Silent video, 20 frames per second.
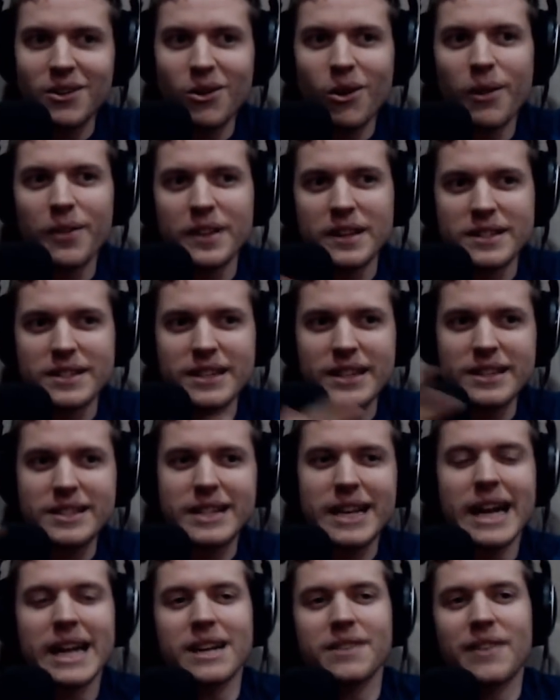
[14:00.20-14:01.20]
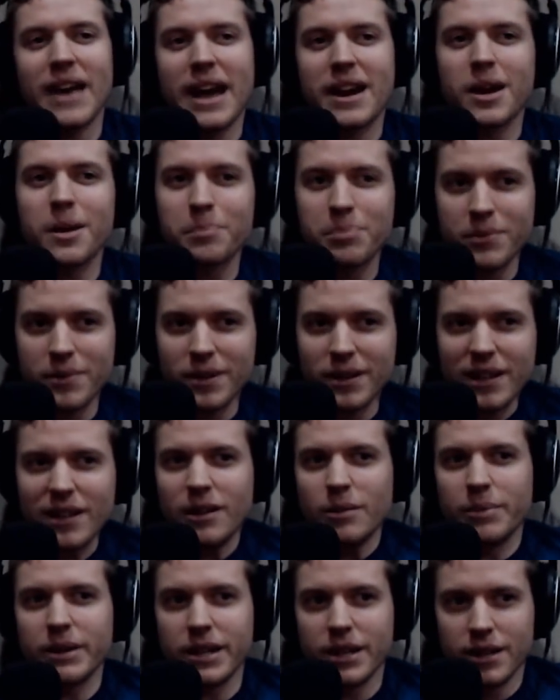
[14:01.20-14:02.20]
all these things kind of add up a
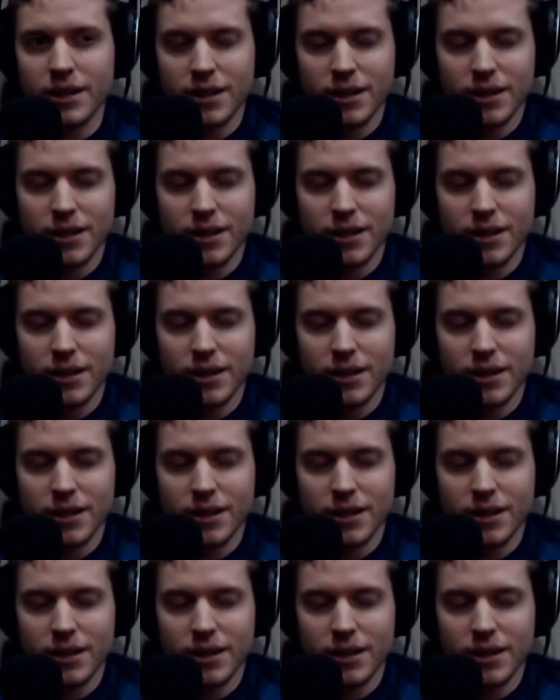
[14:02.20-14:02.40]
little bit.